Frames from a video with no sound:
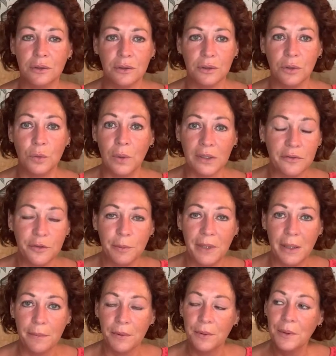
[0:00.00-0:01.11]
all wonderful
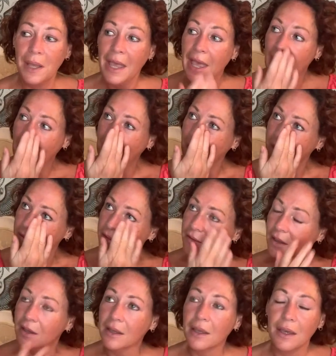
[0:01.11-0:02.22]
people, and
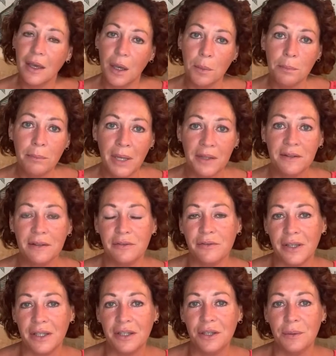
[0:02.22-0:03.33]
a massive
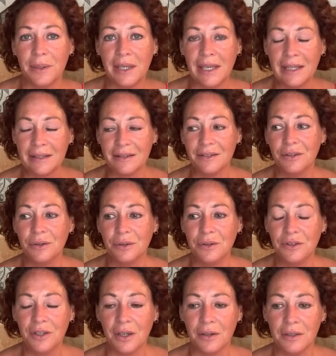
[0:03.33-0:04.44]
thank you again to
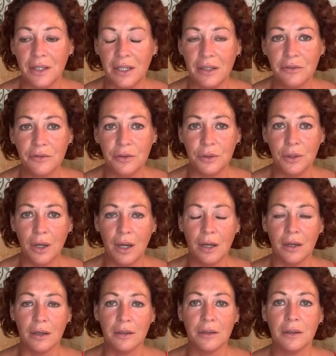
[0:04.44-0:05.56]
Teone for
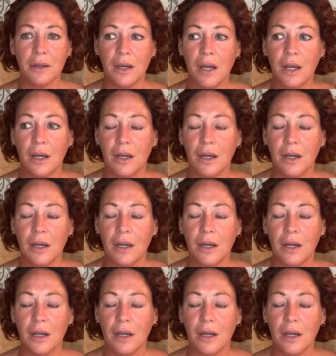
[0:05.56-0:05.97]
her